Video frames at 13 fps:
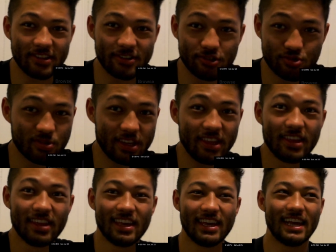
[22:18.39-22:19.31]
Usually,
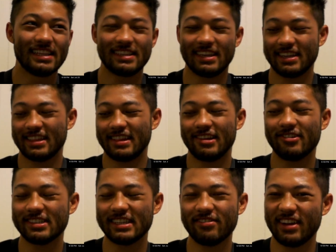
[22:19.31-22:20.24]
it's like the
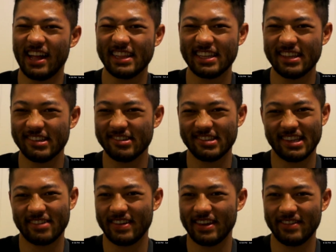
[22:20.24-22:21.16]
lowest I've gotten into is
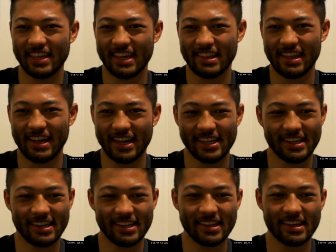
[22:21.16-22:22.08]
like maybe like
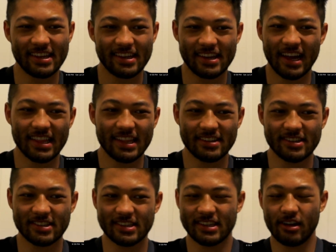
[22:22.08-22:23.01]
90, and that's
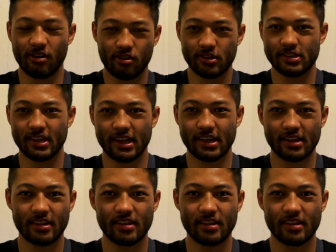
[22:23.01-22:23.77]
just because I always like,